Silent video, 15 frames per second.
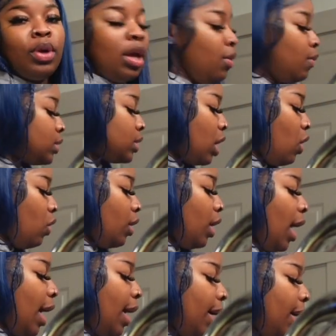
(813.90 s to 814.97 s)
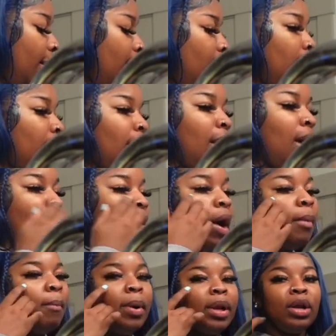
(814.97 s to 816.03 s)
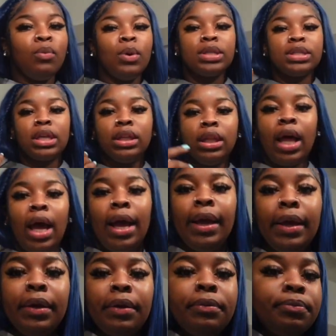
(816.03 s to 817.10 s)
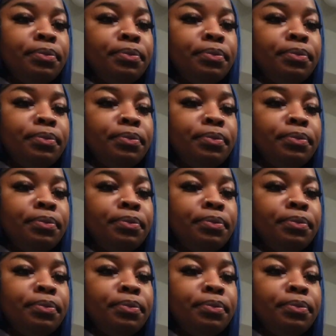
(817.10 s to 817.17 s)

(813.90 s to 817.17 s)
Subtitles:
to, it was okay. But it wasn't like